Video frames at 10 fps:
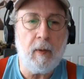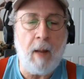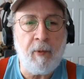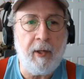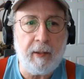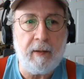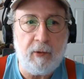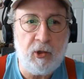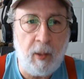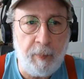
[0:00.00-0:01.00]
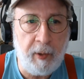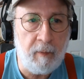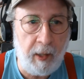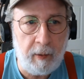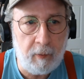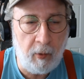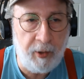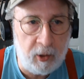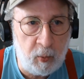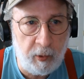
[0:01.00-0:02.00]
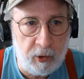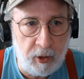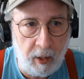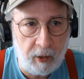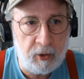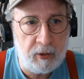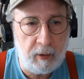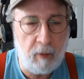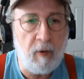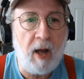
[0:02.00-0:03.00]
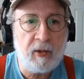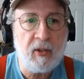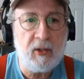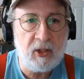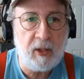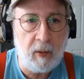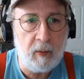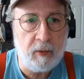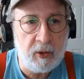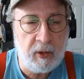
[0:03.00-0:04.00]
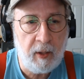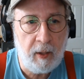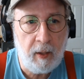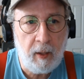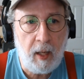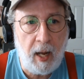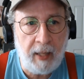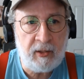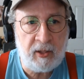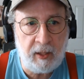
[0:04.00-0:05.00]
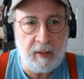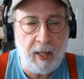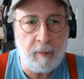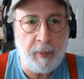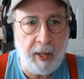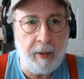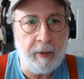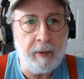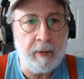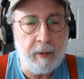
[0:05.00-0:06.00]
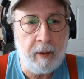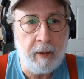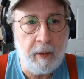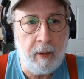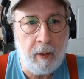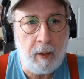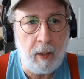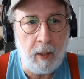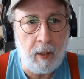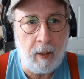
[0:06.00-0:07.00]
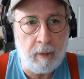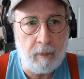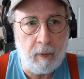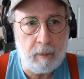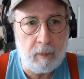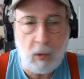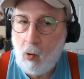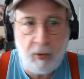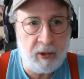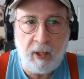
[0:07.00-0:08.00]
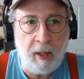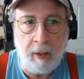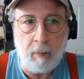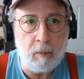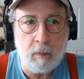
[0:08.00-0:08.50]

I'm going to jump in right on this one, Josh. The rocks and stones. I see that pattern all the time.